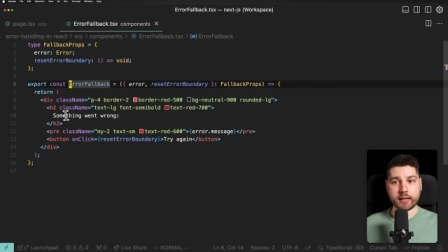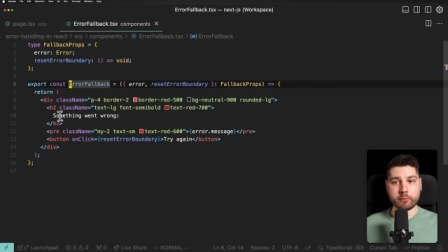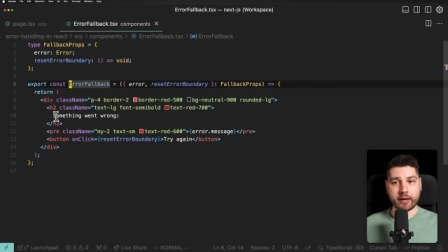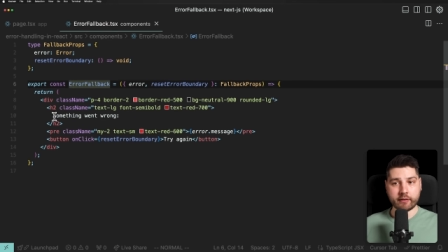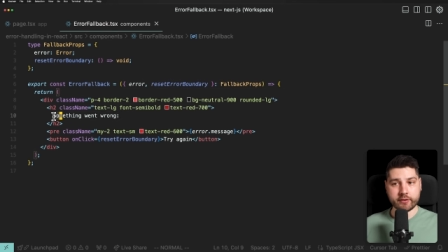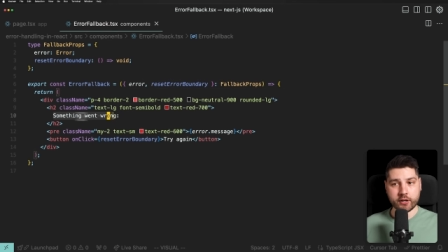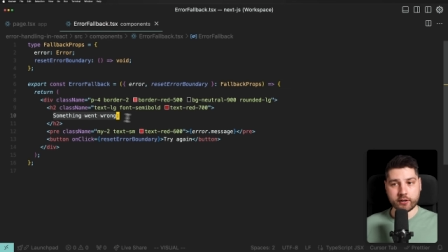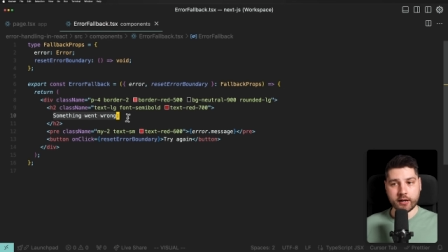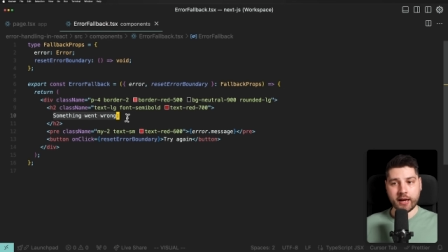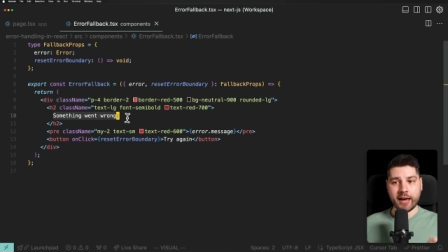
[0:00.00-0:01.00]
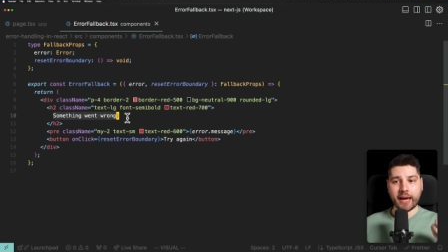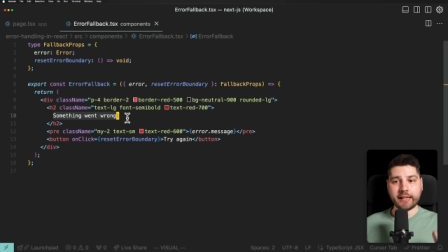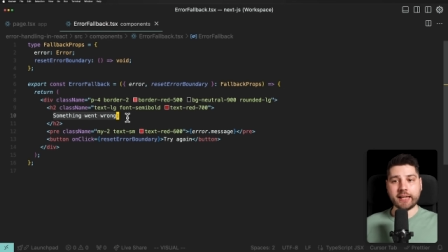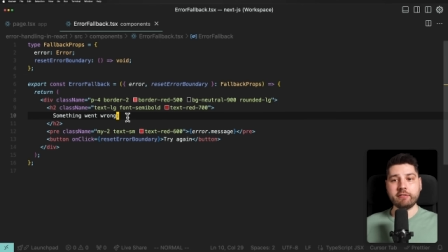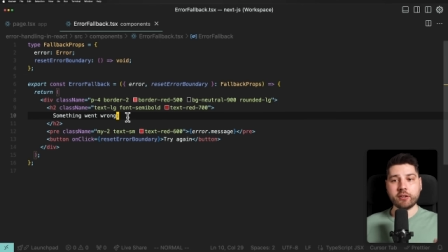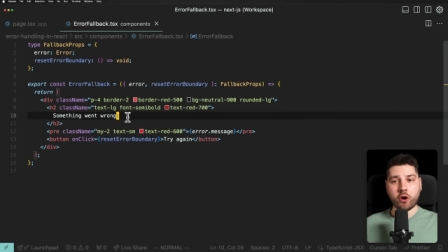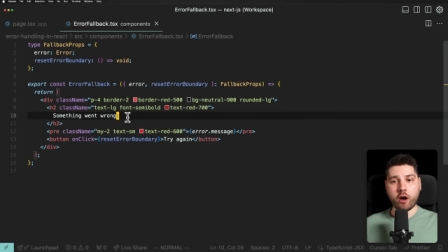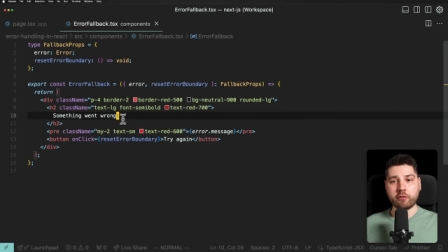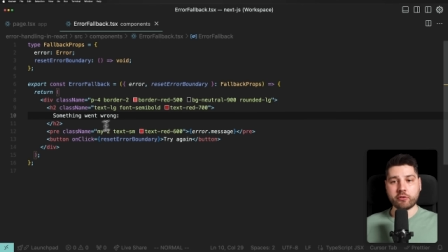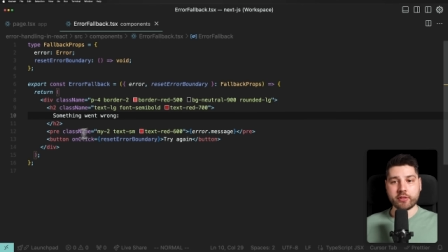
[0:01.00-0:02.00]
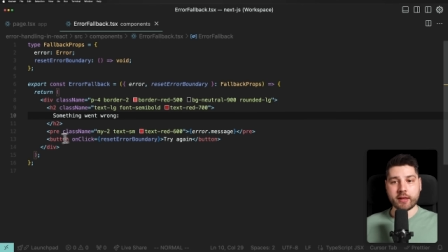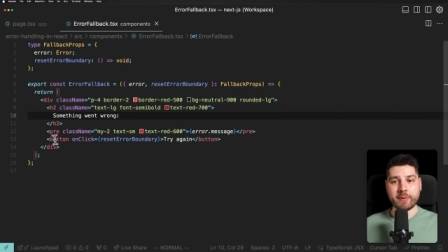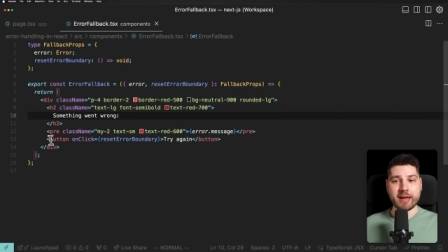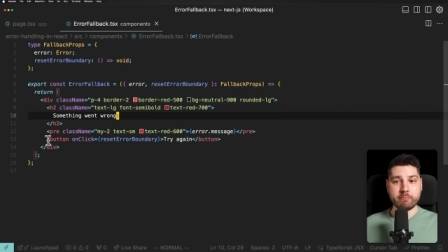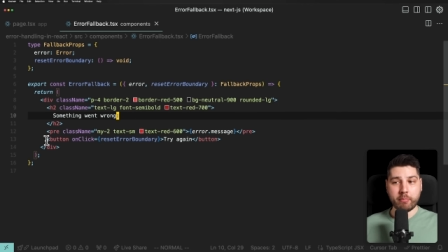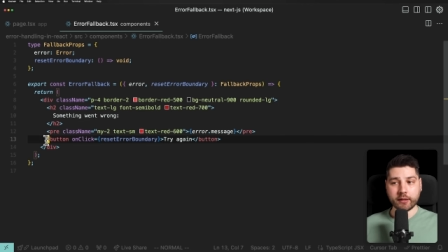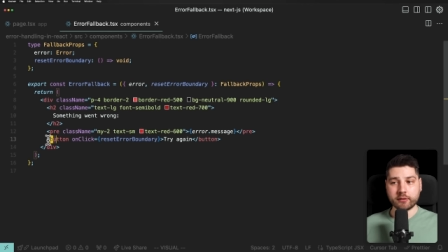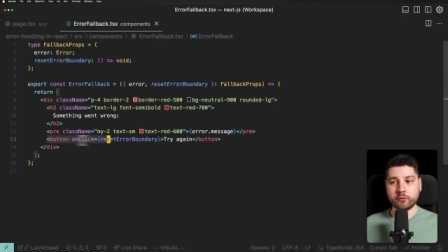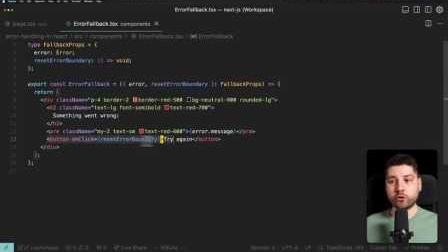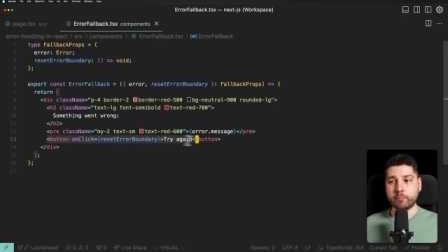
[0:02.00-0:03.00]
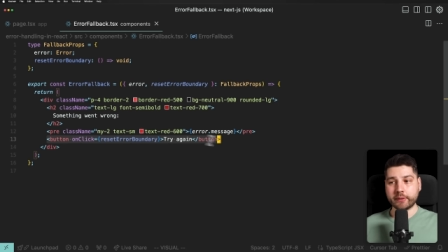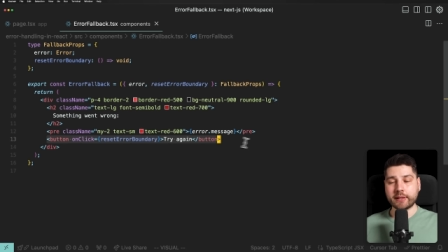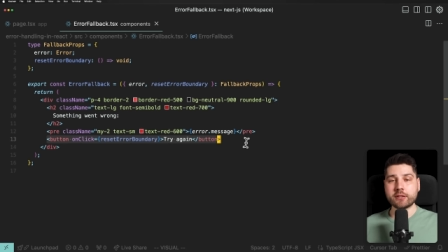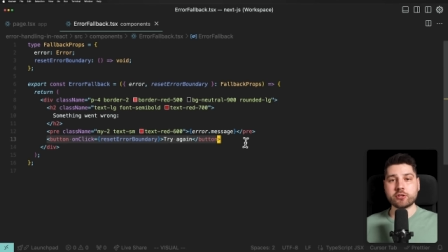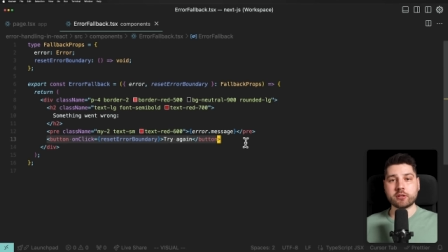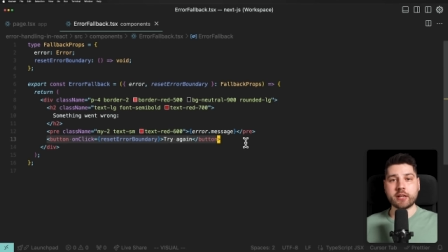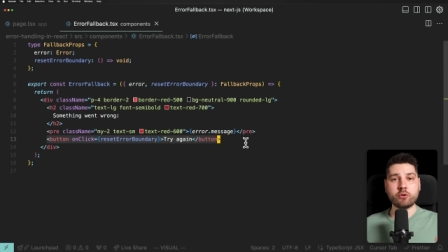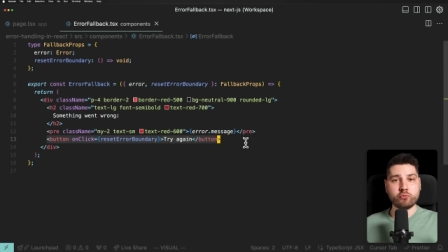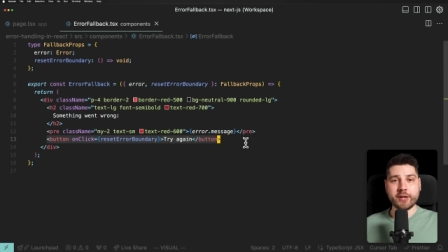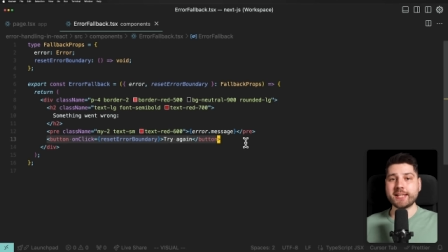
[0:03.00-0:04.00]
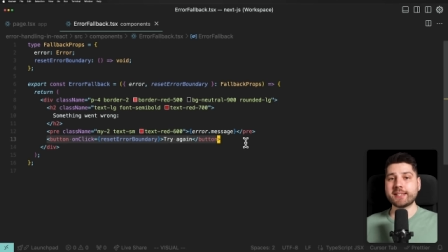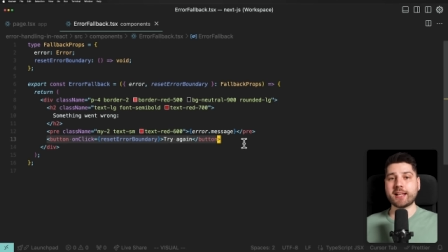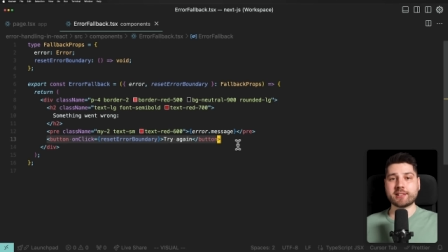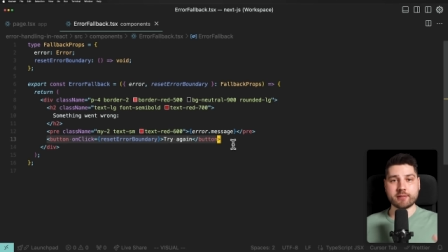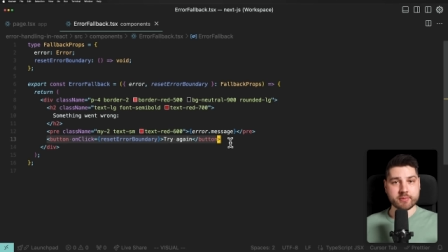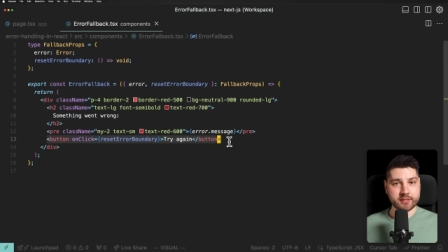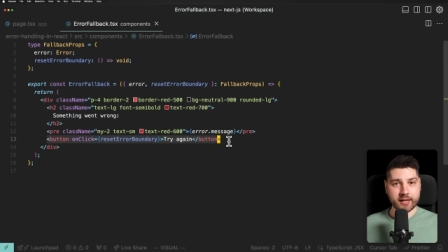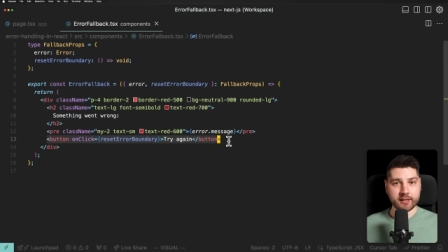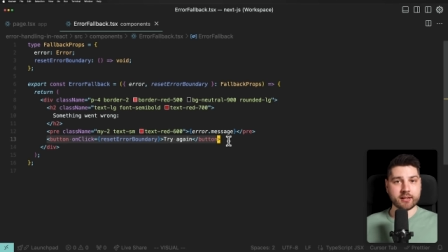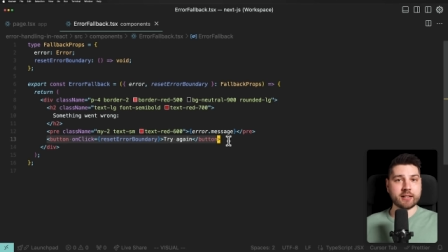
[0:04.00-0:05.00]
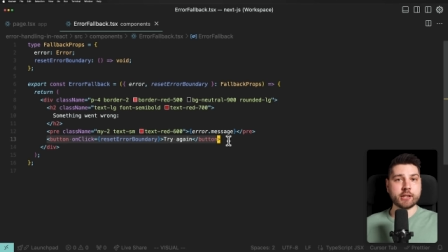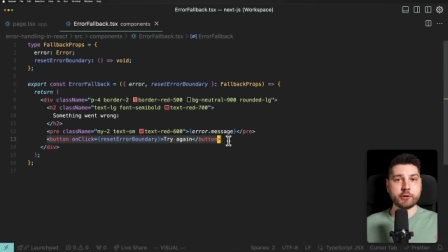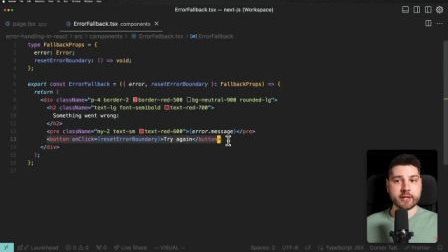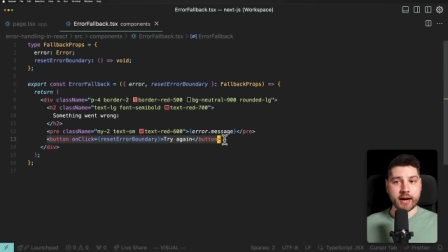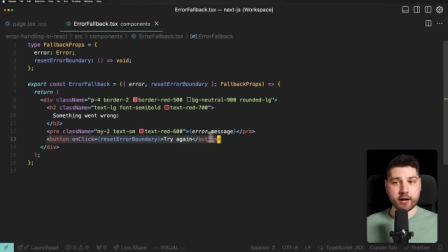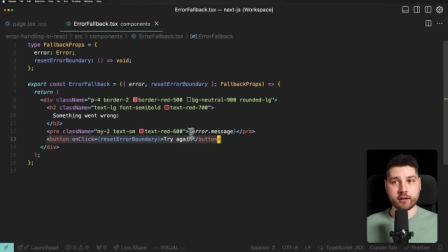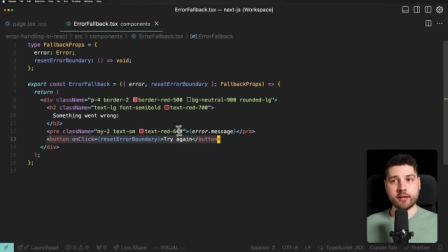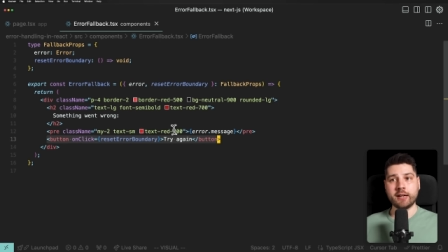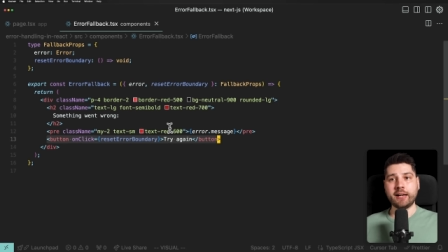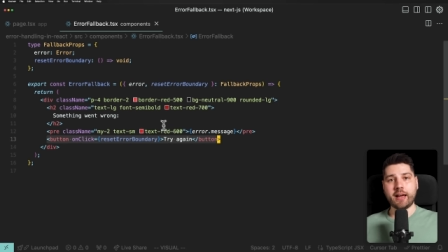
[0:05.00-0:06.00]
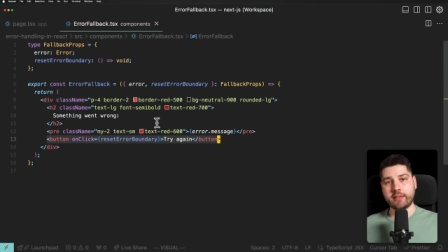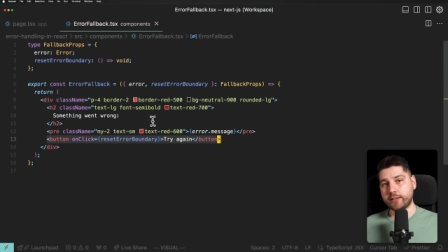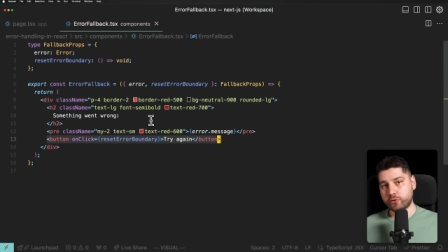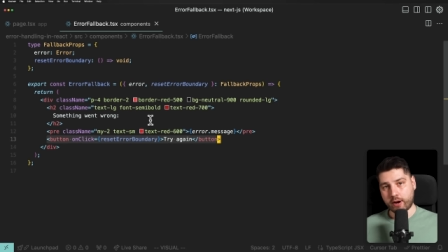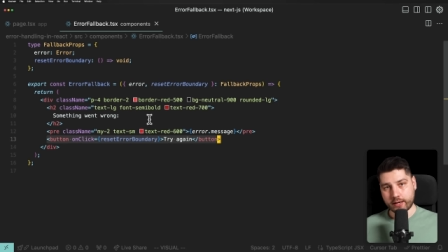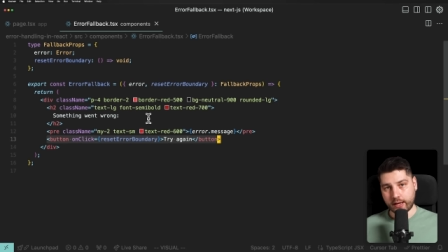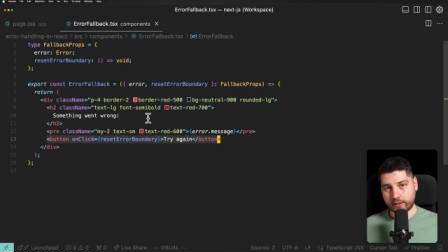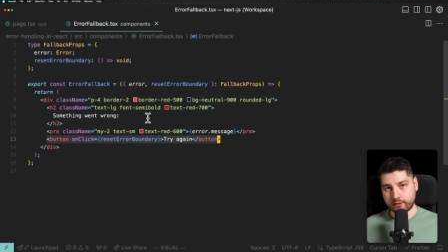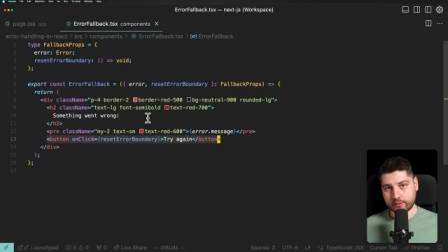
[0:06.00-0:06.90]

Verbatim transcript: Like we have here, and even offer them a button to potentially reset some state, clear the error, and then try again.